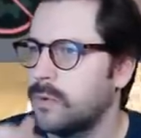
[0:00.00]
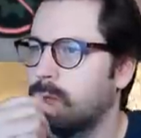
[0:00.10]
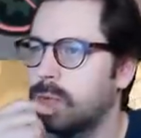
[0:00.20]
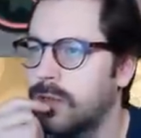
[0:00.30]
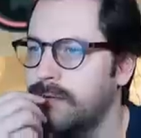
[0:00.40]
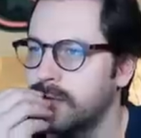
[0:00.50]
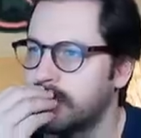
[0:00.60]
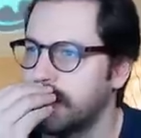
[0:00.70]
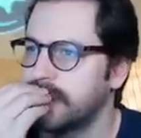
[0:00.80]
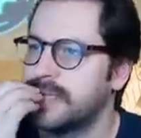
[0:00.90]
We're level
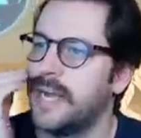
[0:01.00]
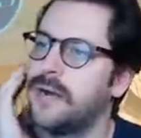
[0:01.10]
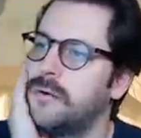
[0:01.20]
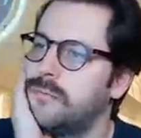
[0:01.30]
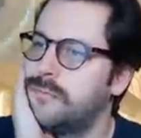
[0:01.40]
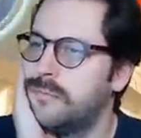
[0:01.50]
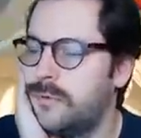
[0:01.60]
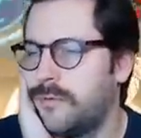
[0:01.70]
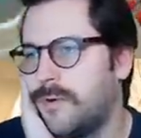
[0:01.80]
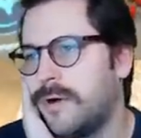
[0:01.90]
6 now.
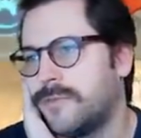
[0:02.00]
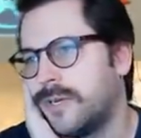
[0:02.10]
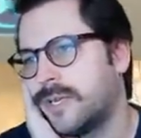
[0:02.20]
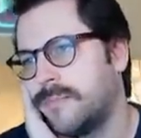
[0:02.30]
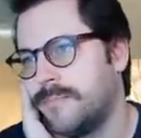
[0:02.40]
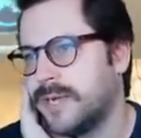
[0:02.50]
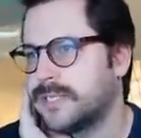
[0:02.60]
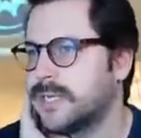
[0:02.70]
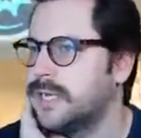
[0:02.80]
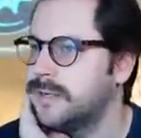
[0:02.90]
We evolved into
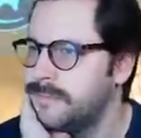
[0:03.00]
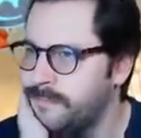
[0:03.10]
Combusken.